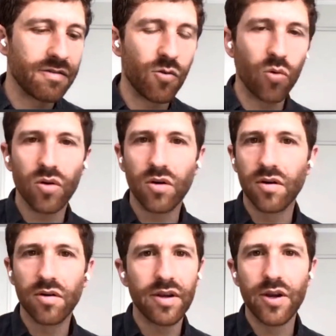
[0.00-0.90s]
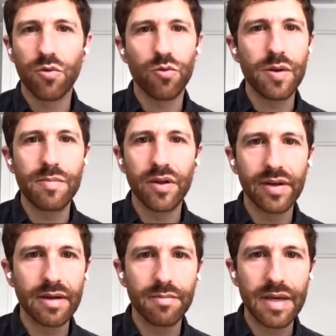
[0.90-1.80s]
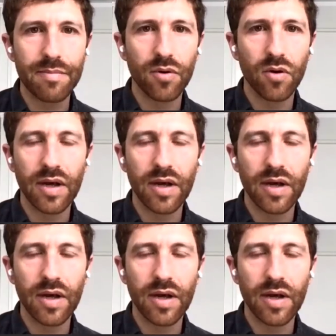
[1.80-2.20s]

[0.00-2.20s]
for you know three billion people,